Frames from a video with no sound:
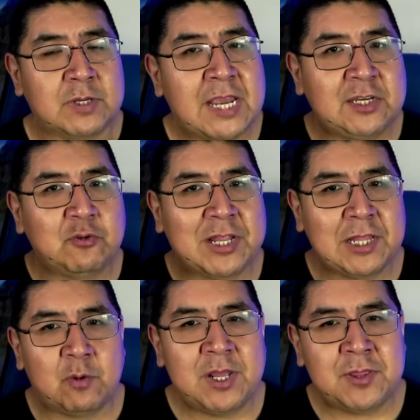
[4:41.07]
Daisy
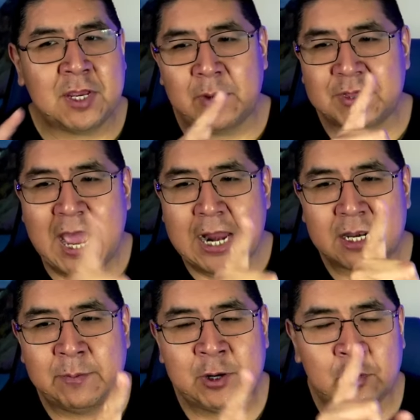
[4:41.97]
Ridley. What do you think about that?
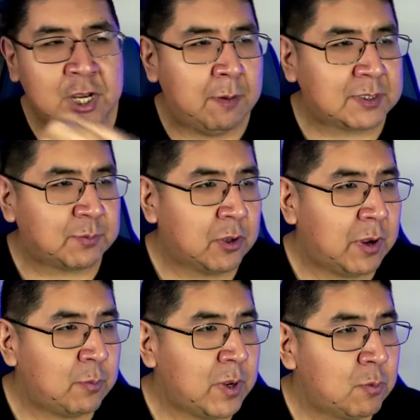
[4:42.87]
Let me know in the comments below
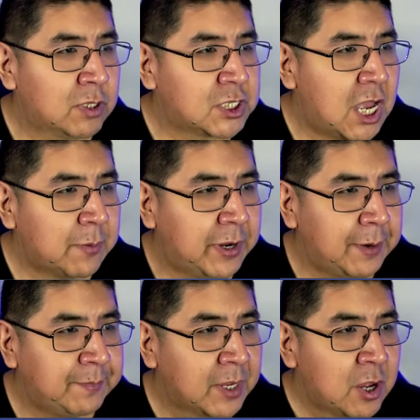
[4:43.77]
and we will talk about
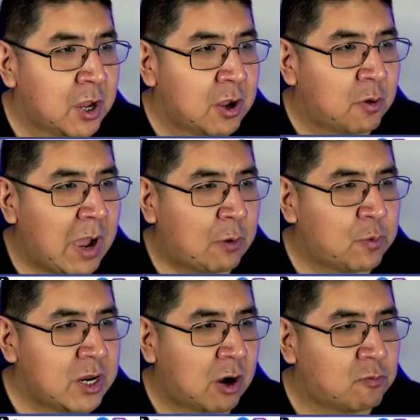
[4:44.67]
it. Wow,
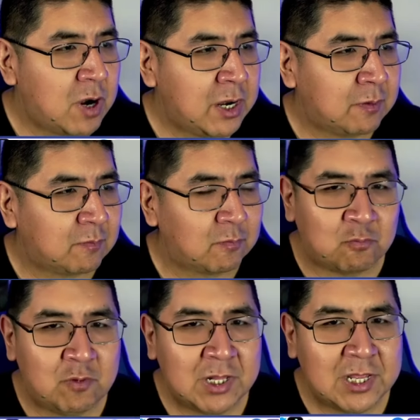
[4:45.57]
we are running
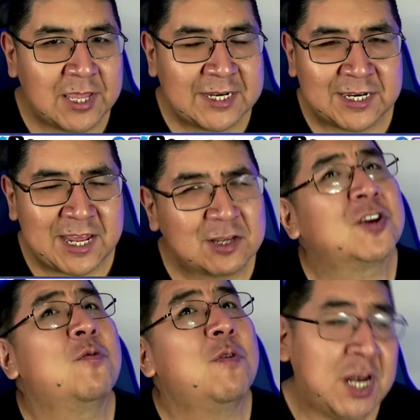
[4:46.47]
really late today.
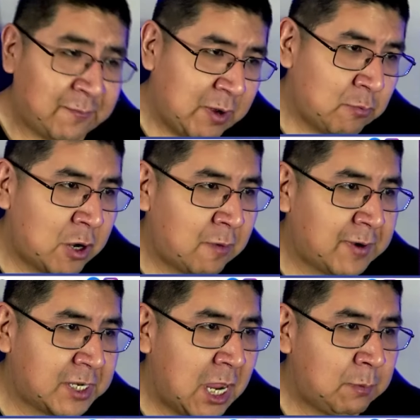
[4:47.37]
So what if we run
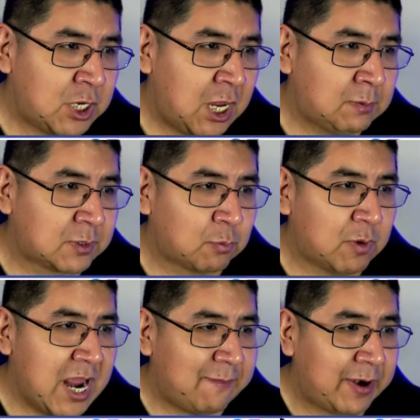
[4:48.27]
over time, James?
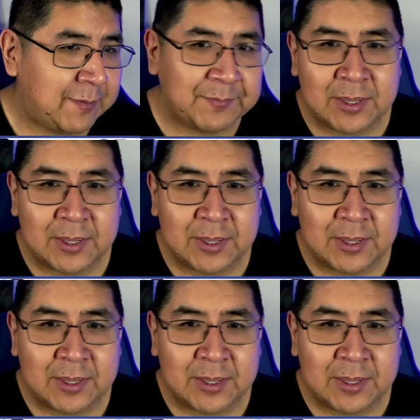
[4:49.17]
Whatever.